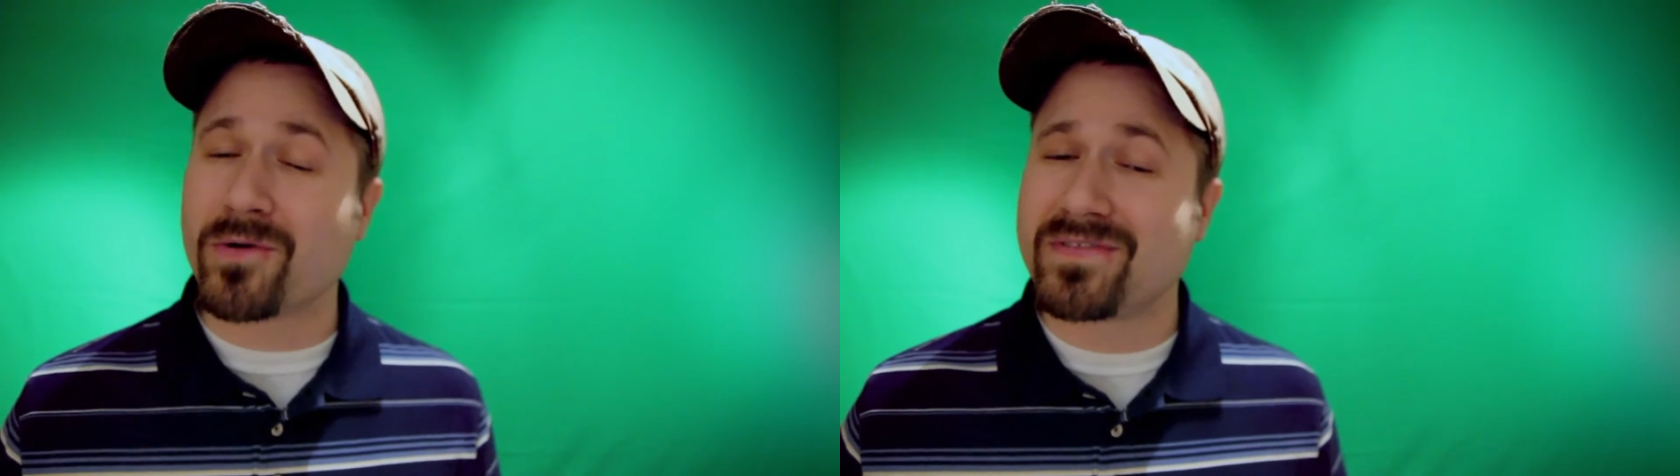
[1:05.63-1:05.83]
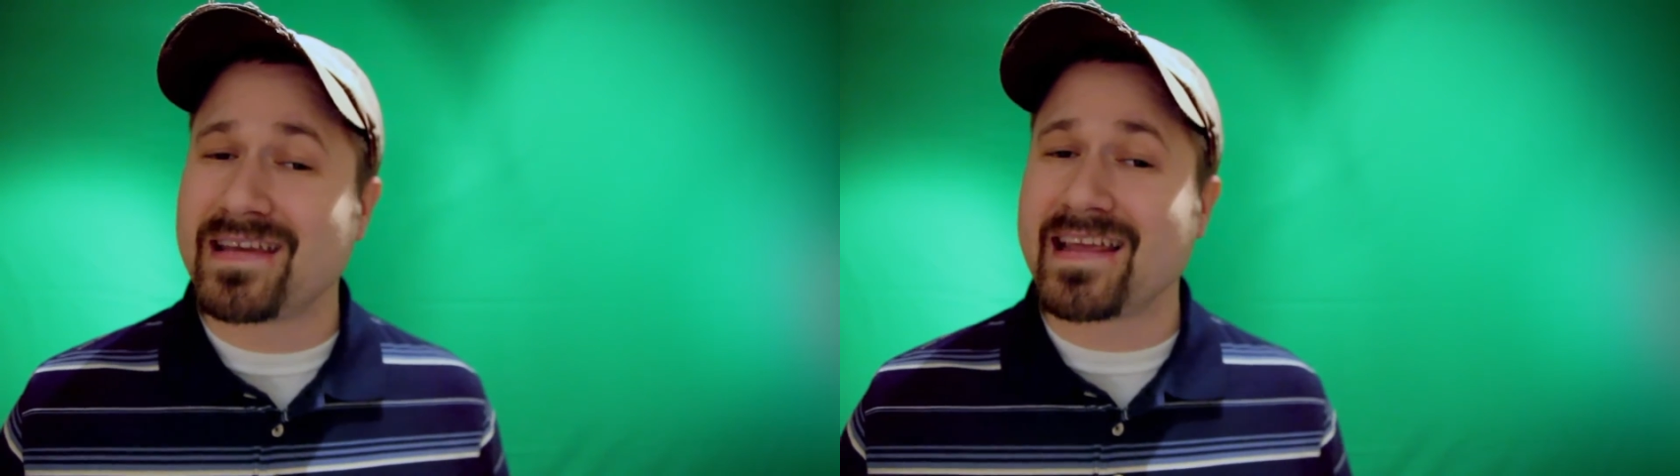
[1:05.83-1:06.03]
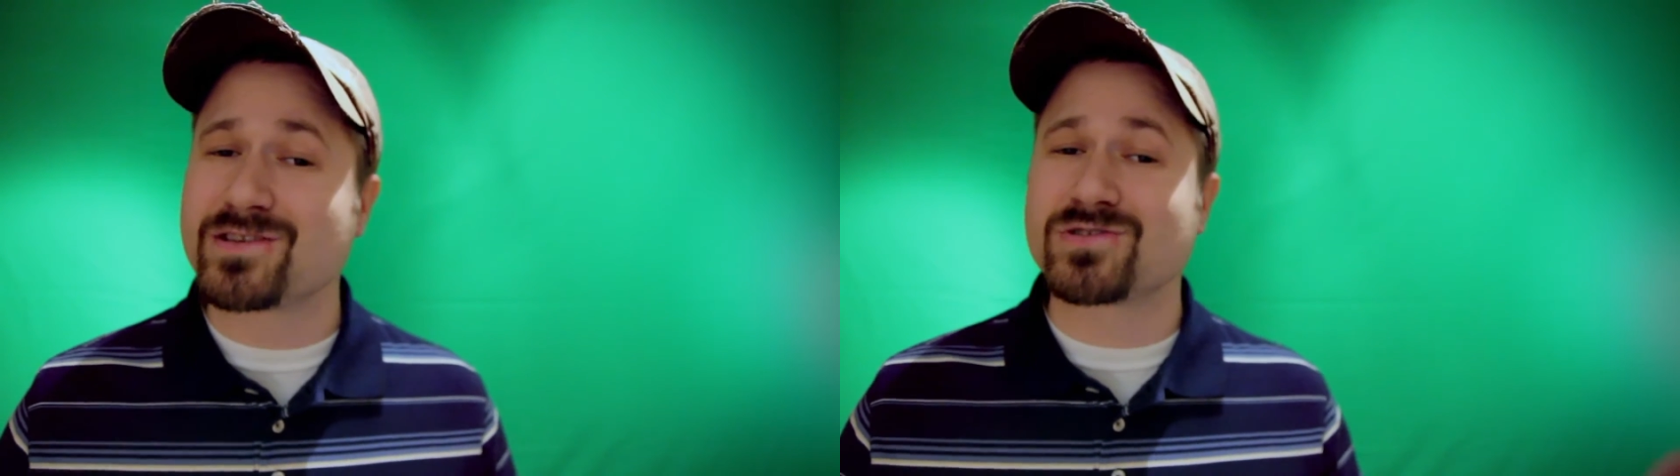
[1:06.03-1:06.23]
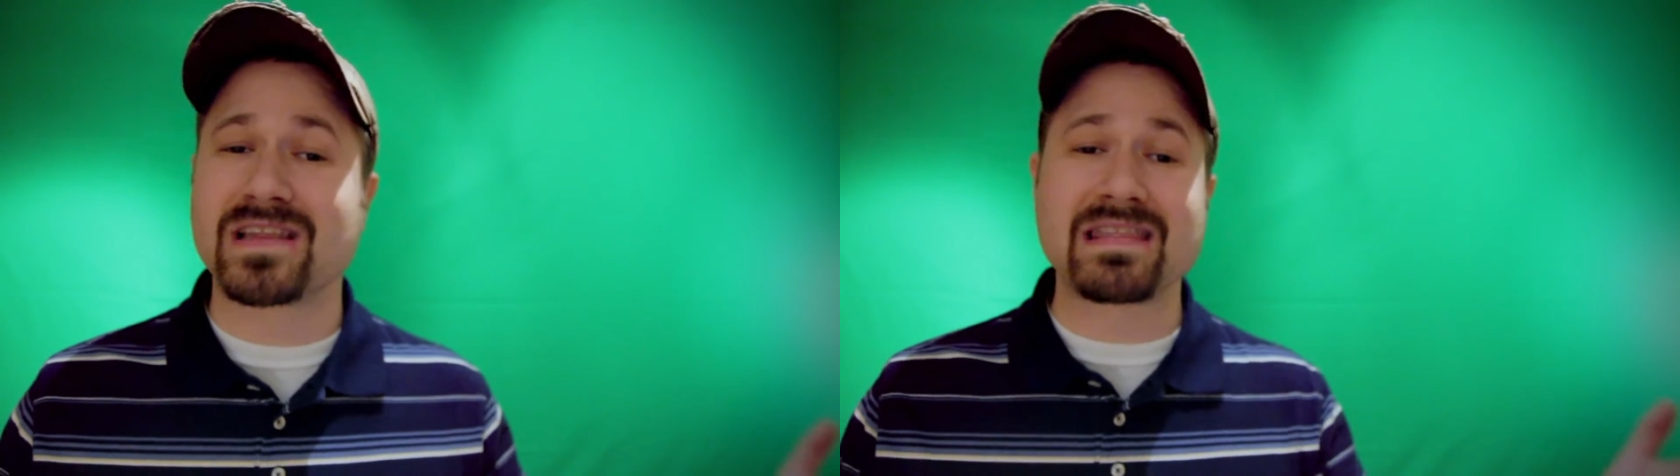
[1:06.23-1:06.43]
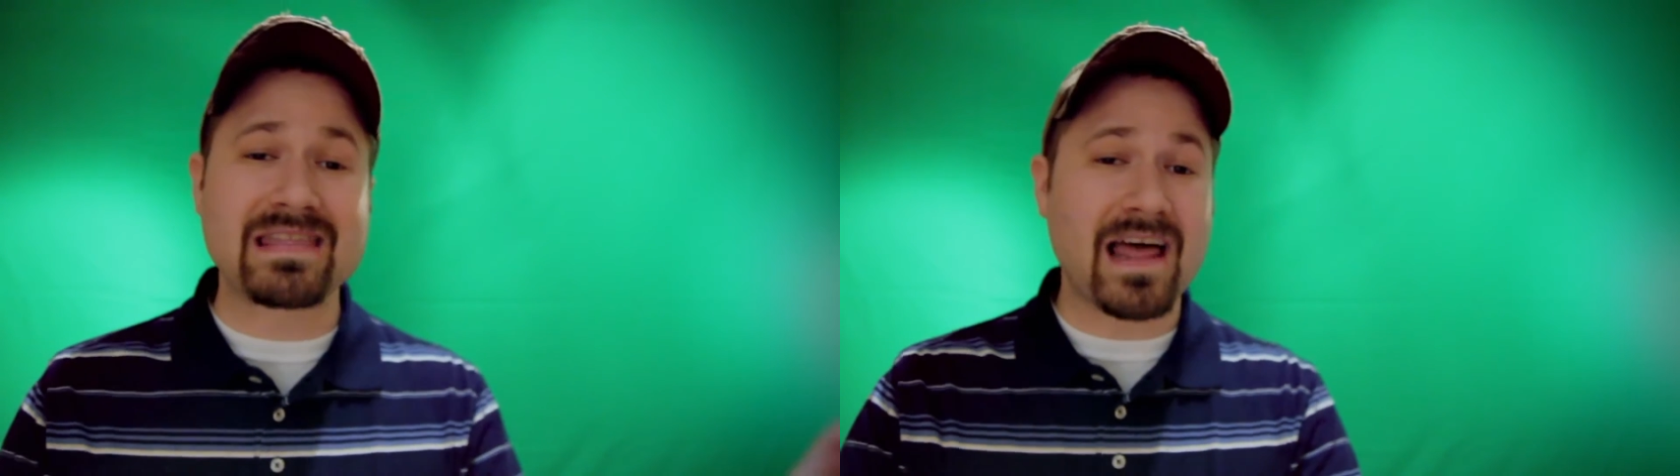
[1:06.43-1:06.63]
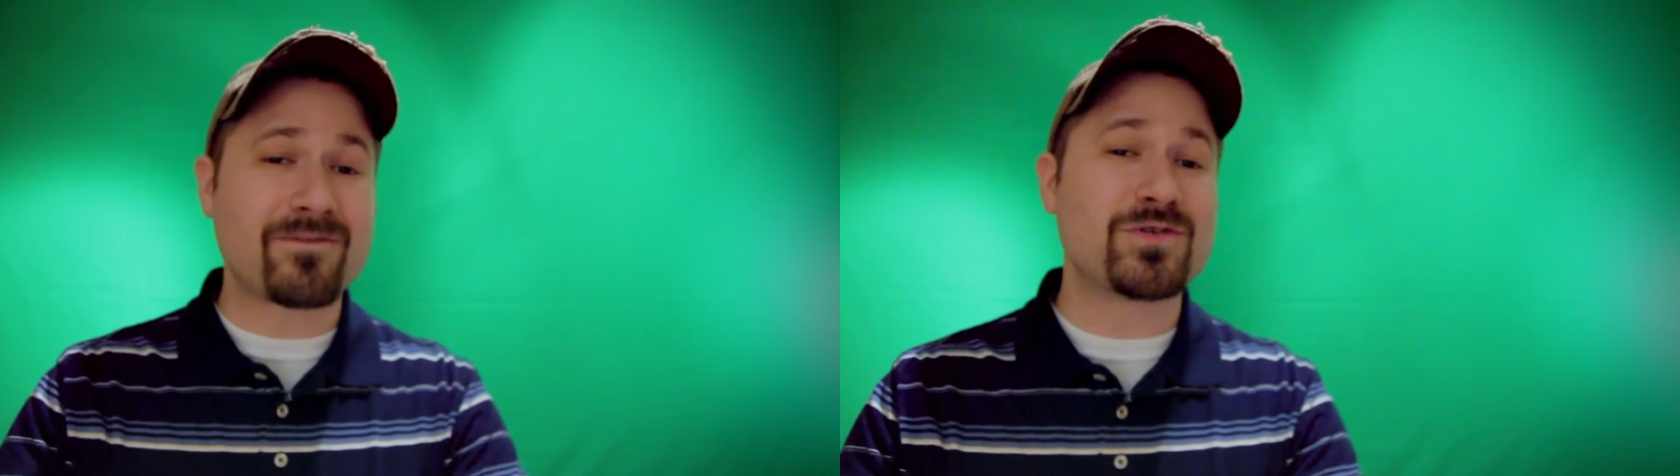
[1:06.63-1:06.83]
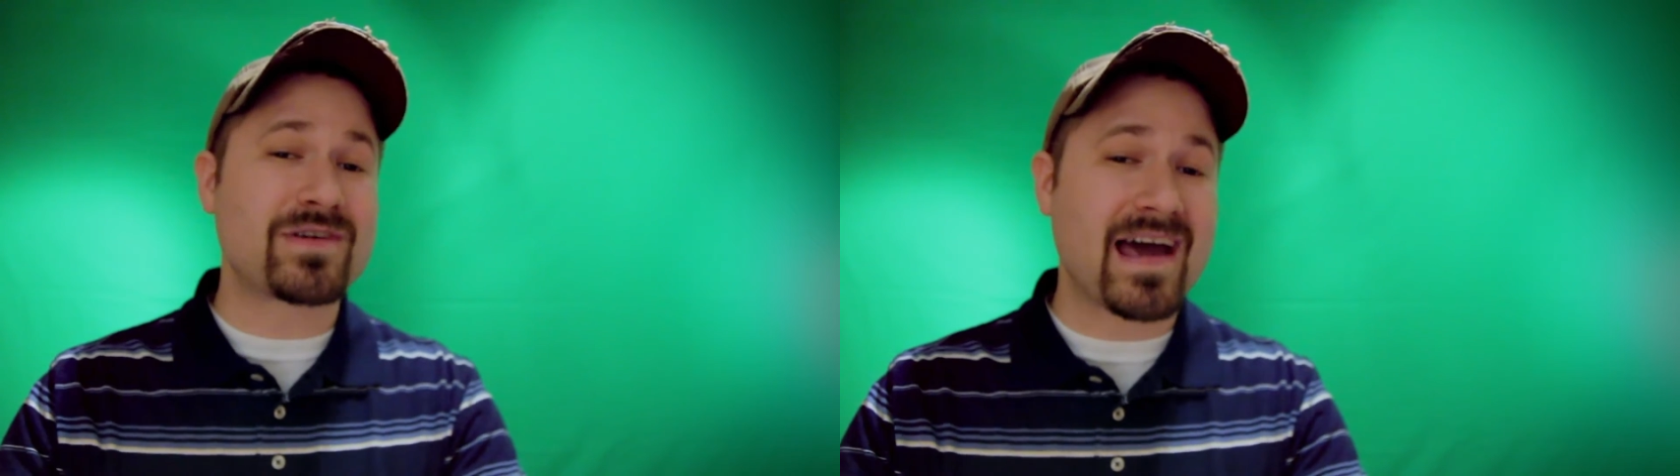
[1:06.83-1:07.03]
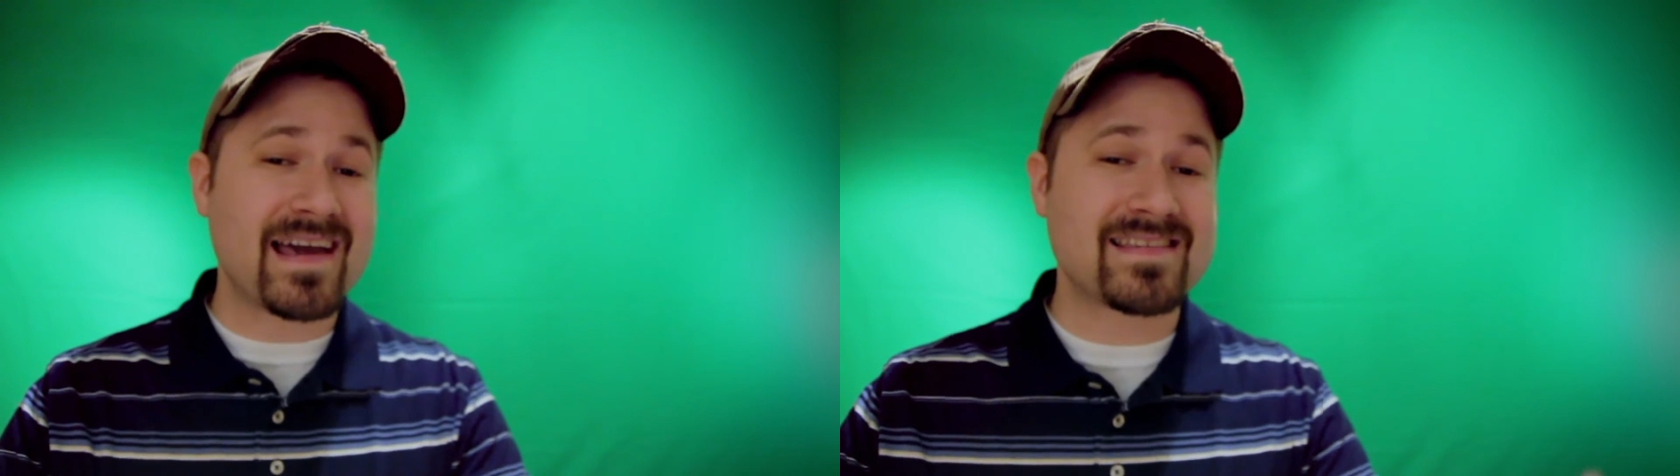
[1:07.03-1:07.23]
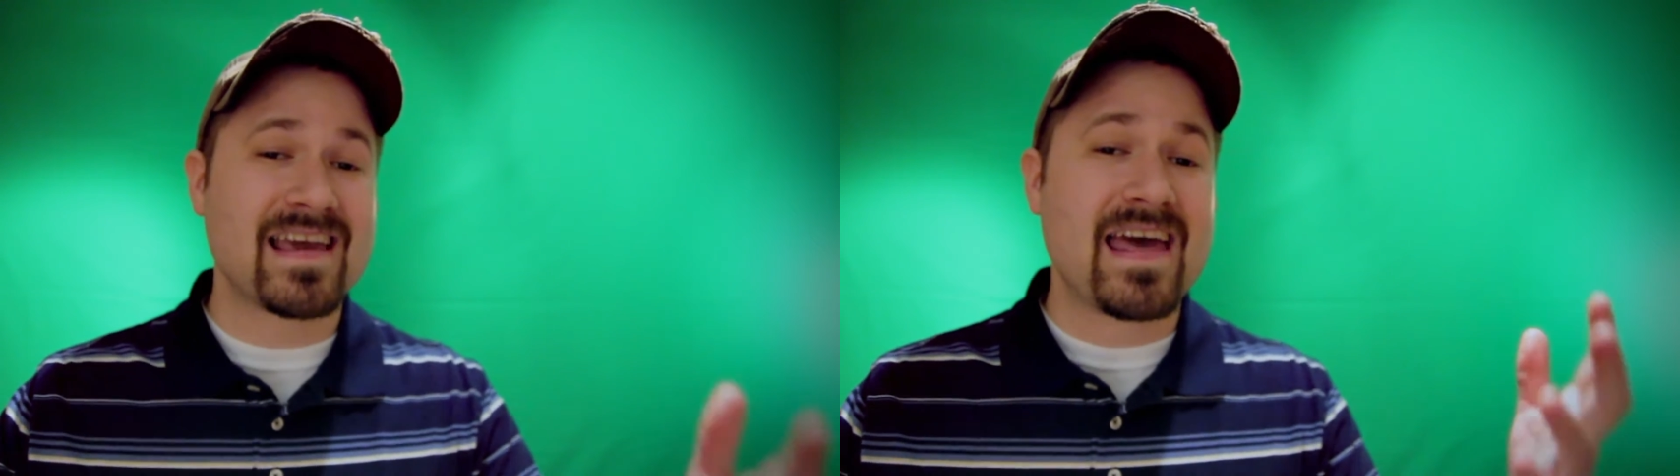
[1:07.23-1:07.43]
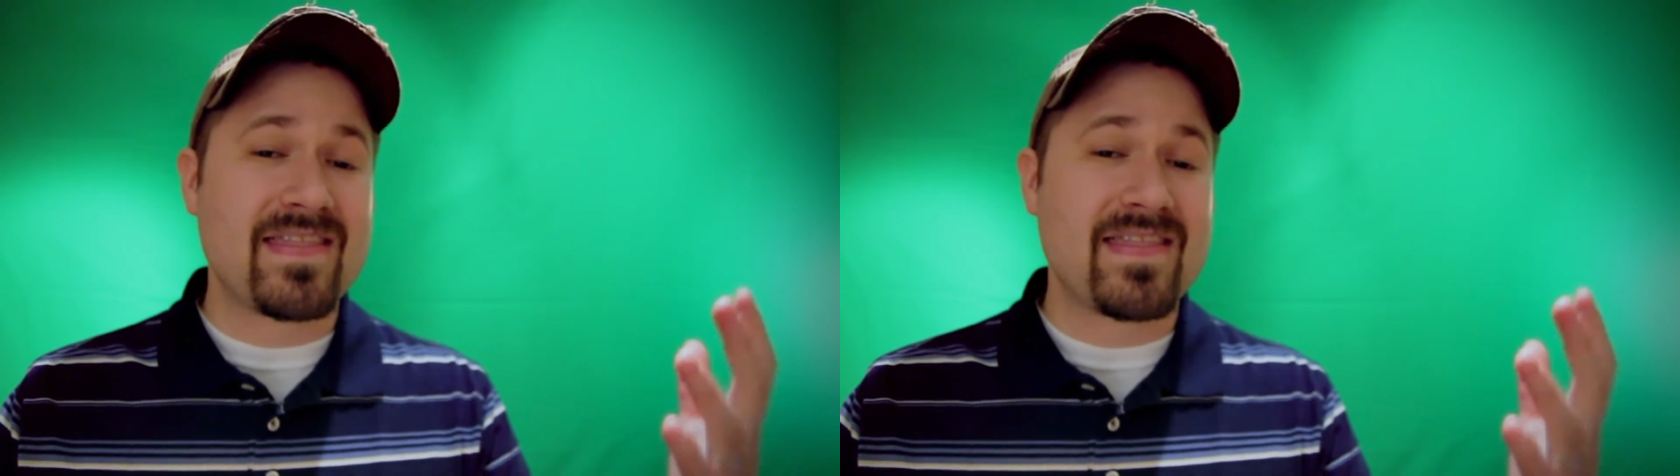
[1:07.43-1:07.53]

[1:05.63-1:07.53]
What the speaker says: with teenagers and love you guys.